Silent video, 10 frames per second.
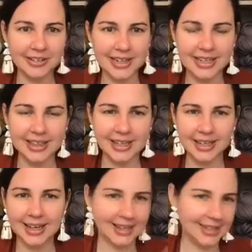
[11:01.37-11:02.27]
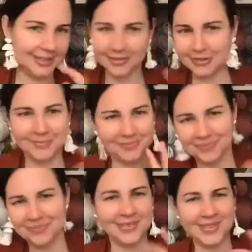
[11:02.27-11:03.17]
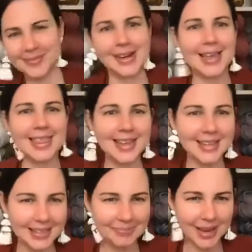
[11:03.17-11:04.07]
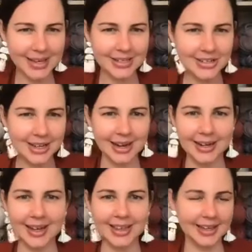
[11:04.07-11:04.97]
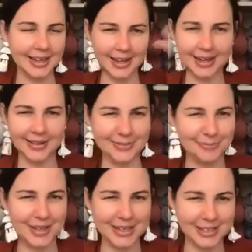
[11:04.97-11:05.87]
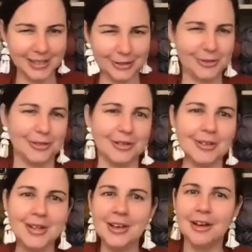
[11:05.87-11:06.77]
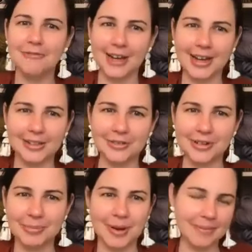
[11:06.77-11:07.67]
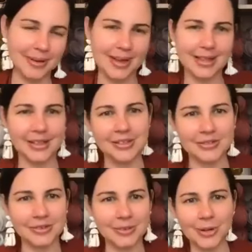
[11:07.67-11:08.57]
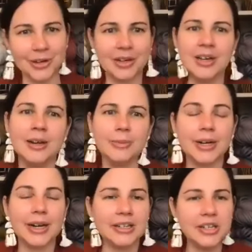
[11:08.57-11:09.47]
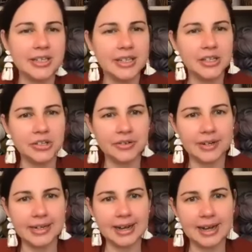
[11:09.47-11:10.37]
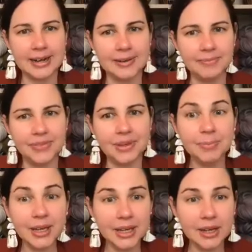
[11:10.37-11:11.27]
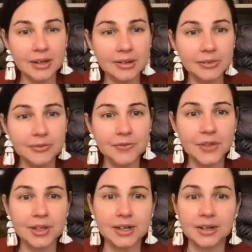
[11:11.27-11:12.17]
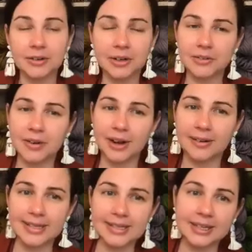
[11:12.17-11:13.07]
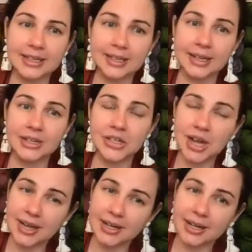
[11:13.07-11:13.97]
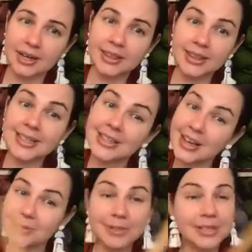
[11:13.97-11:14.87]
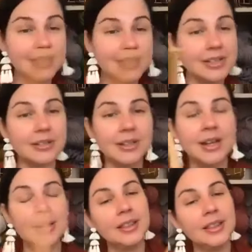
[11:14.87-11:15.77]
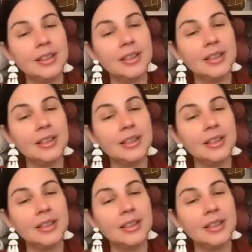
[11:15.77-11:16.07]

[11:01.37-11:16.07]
anything. Kind of, when I think made in China, I think kind of big industrial factory pumping out lots of smoke. But actually during the peak of the coronavirus in China, these guys were still there,